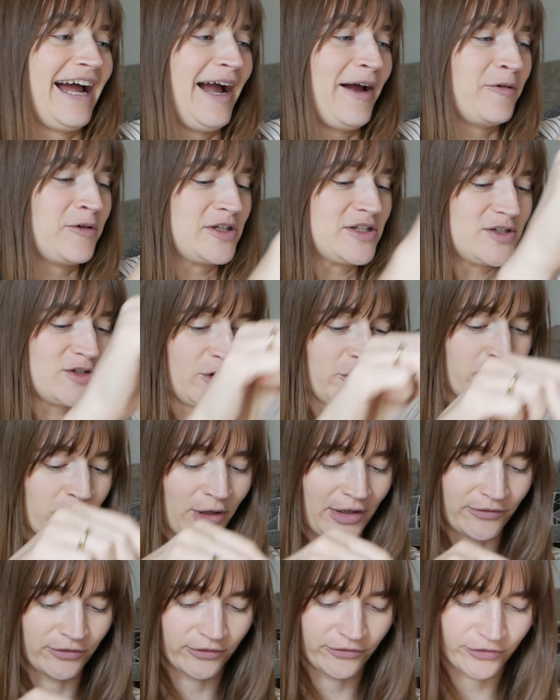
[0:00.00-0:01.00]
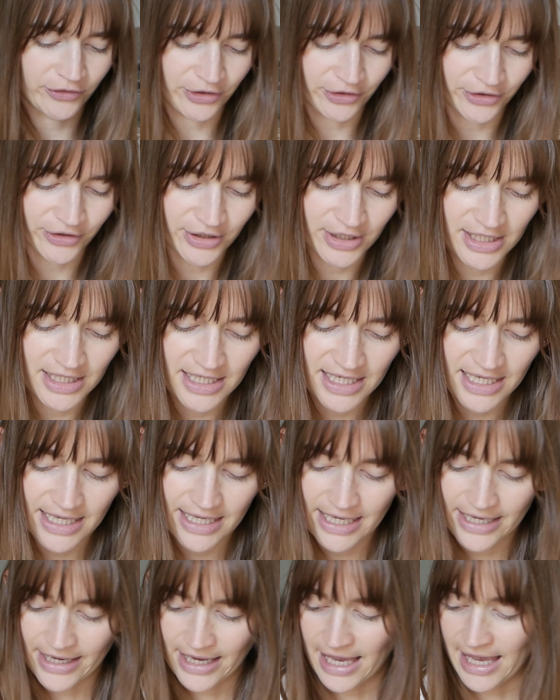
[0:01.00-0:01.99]
I was so grateful for your
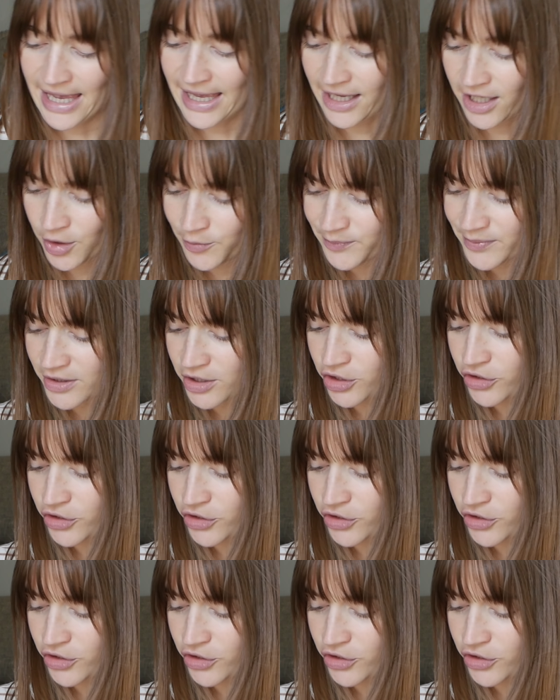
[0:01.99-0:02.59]
help,